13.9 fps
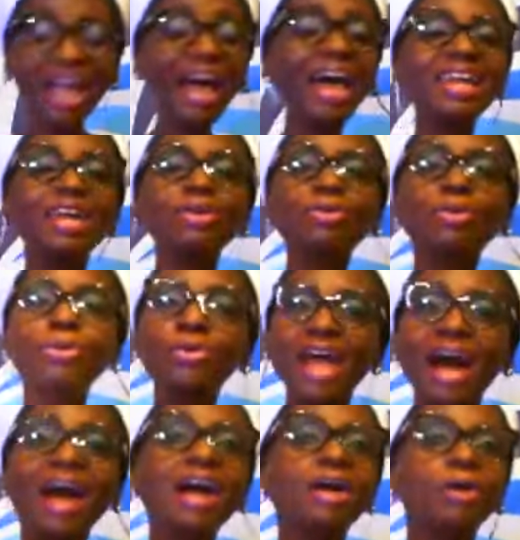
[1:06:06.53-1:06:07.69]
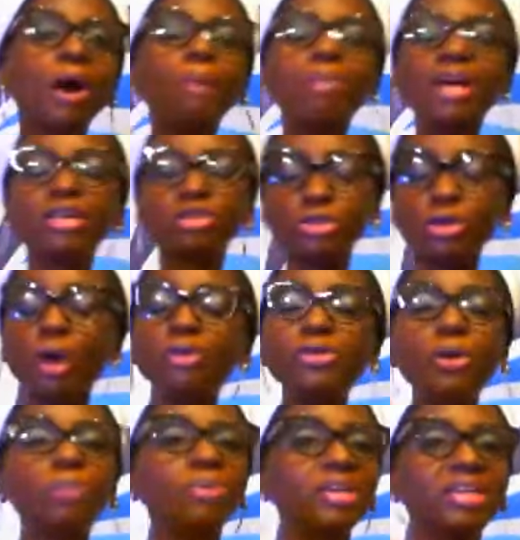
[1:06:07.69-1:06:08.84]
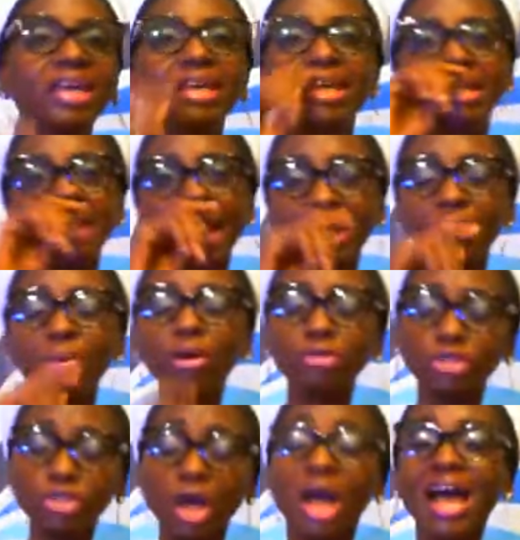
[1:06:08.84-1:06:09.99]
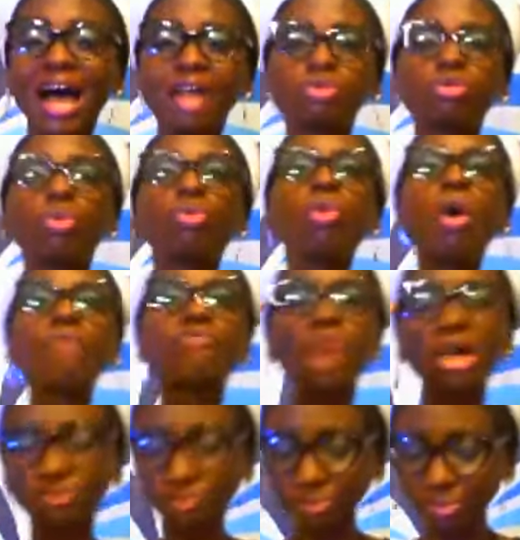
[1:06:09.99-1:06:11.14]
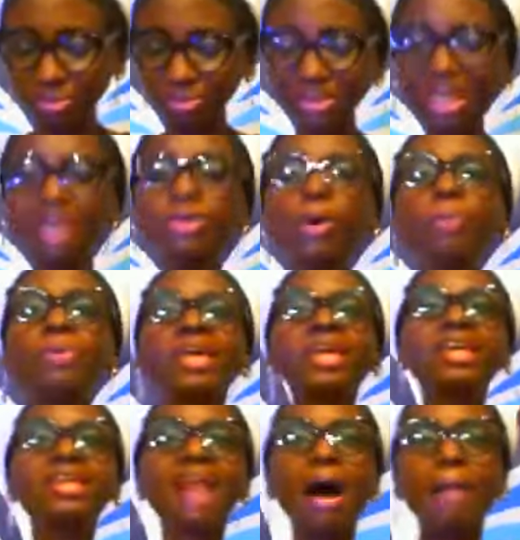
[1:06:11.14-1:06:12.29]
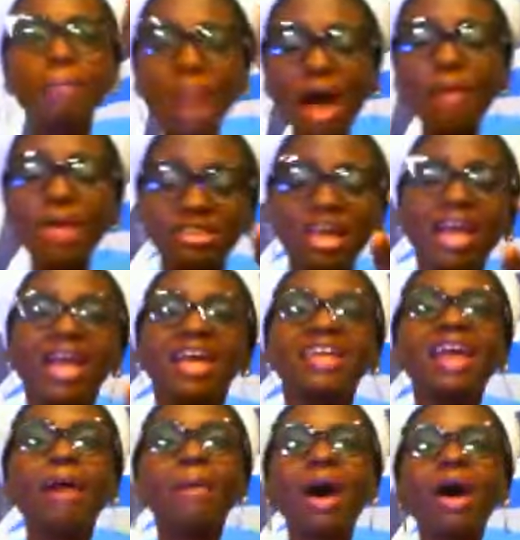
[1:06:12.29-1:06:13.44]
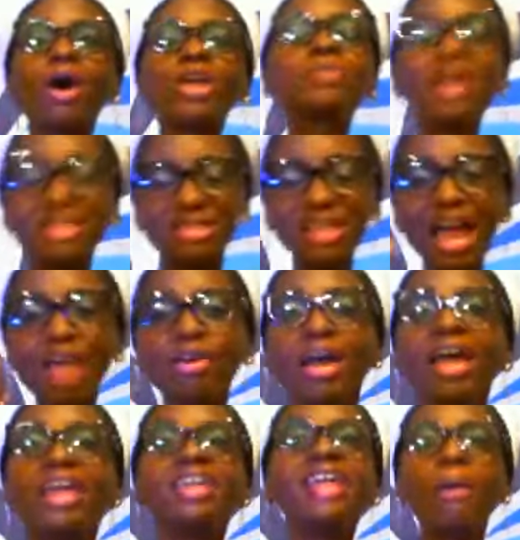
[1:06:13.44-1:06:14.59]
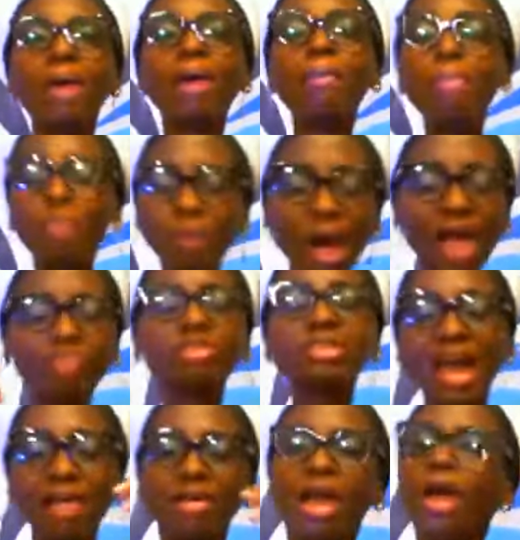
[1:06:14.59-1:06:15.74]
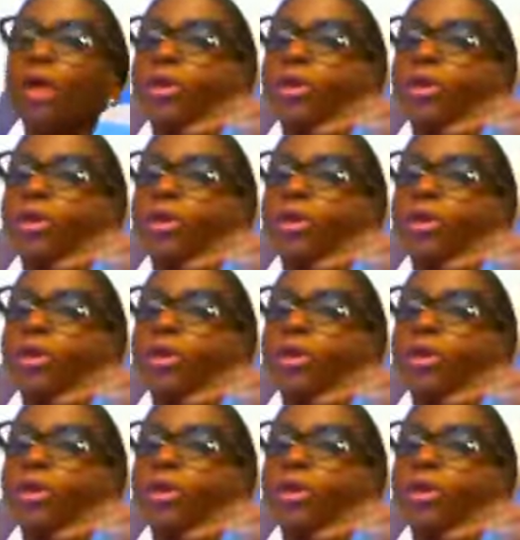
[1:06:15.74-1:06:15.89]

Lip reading: Hallelujah. God bless us all. New beginning in the name of Jesus as we go forth. New beginning in our marriage, in our husband's life, in our wife's life.